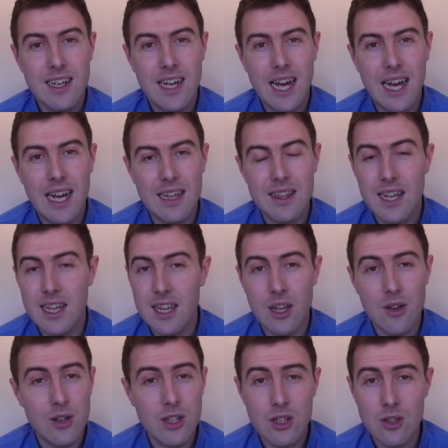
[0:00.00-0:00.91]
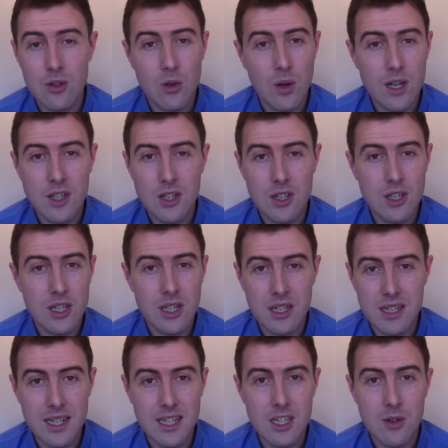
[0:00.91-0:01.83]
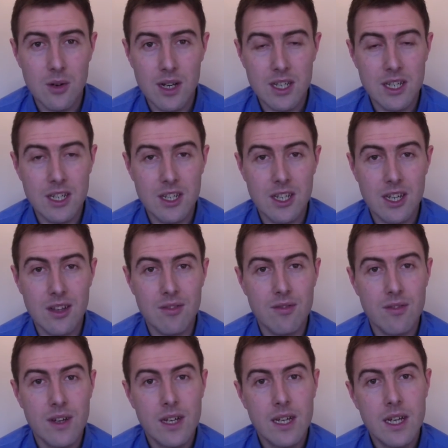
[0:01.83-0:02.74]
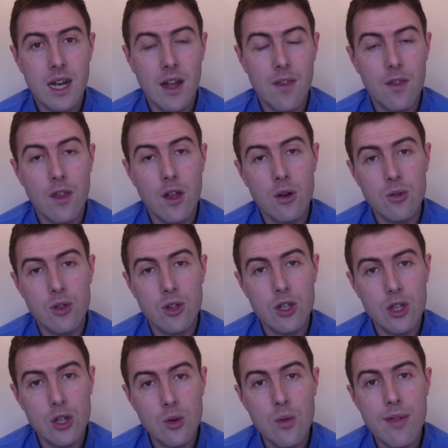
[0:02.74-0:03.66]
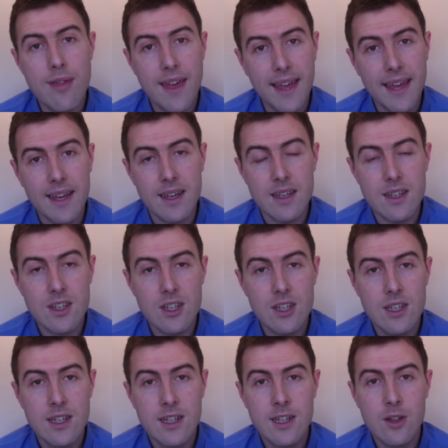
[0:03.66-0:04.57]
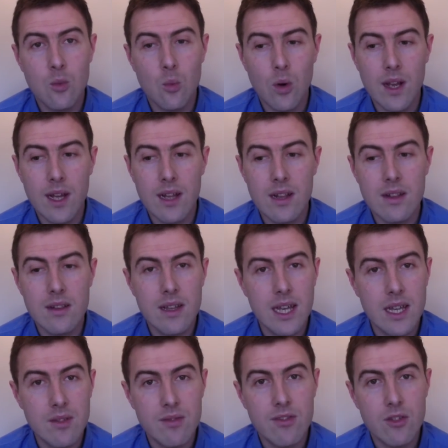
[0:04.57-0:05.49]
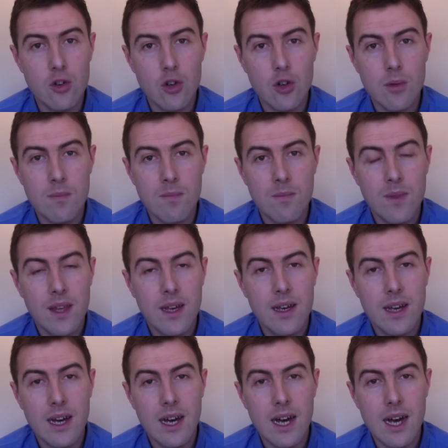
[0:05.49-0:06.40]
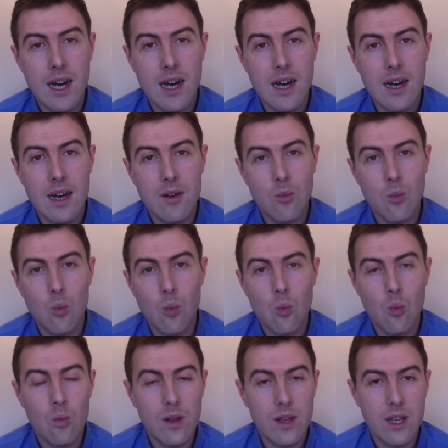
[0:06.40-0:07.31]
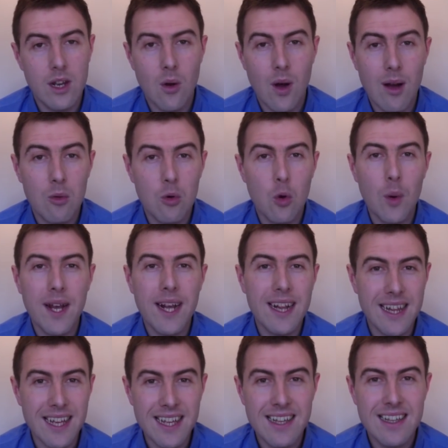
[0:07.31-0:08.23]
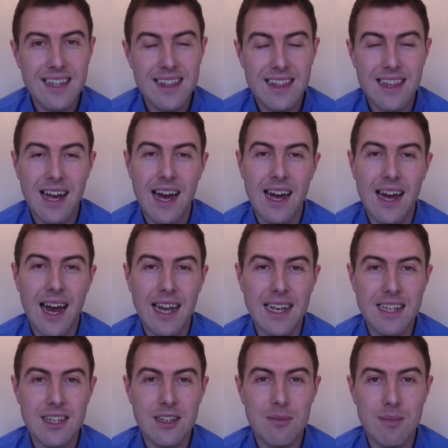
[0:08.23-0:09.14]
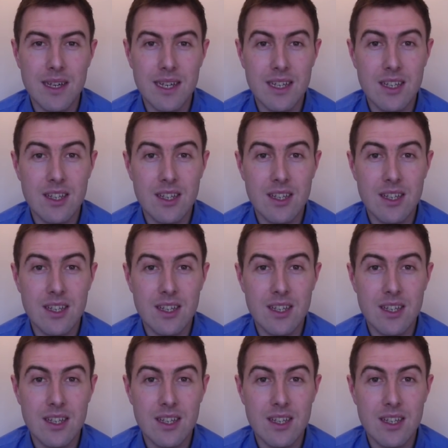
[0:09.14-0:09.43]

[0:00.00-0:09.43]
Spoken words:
And they're the only two questions that you need to ask yourself, and those two things will inform how quickly that item